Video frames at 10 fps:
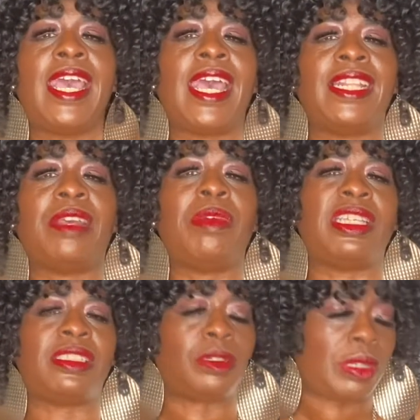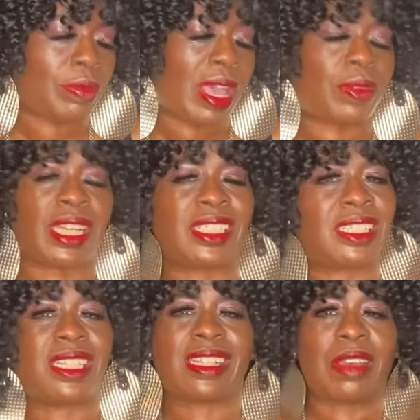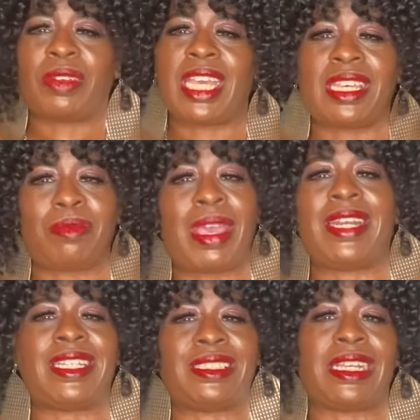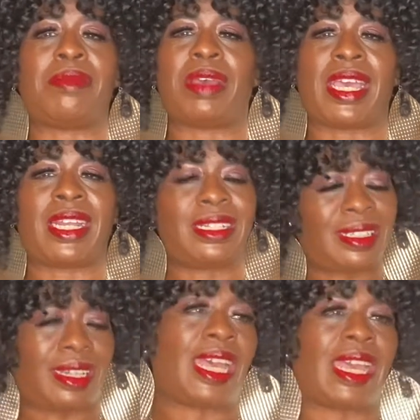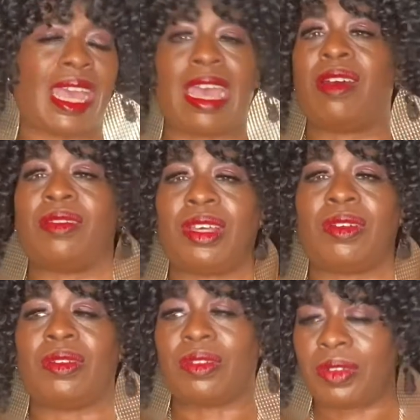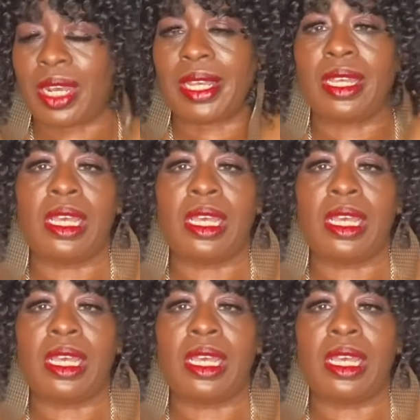And they may still be mad with that, because it looked like when they get mad, they stay mad. I don't know, right?